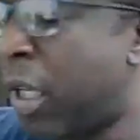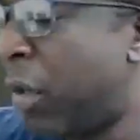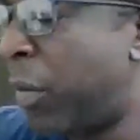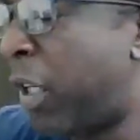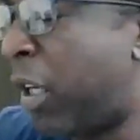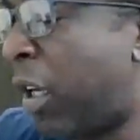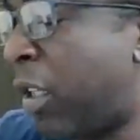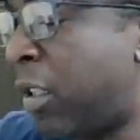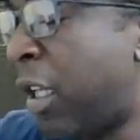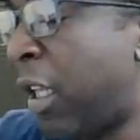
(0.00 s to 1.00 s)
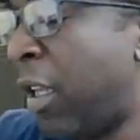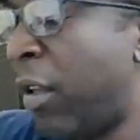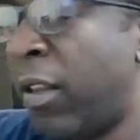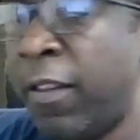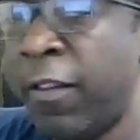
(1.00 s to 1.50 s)
because
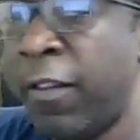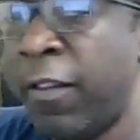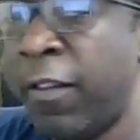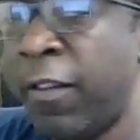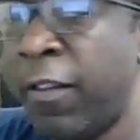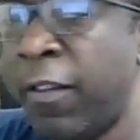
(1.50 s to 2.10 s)
that